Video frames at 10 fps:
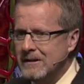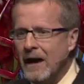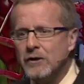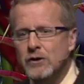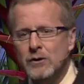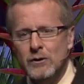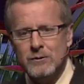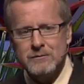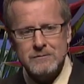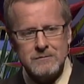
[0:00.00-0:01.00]
Now you,
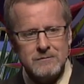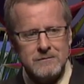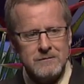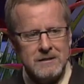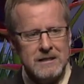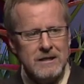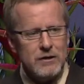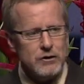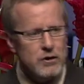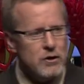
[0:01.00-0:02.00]

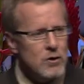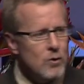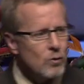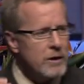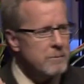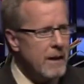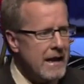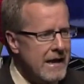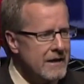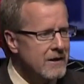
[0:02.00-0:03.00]
you
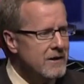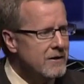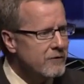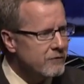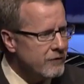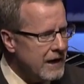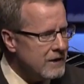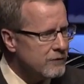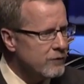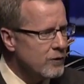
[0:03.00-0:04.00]
remain
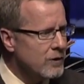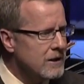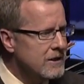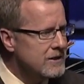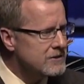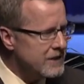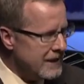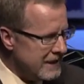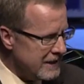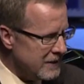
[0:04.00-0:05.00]
faithful to
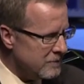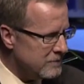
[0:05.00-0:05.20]
him.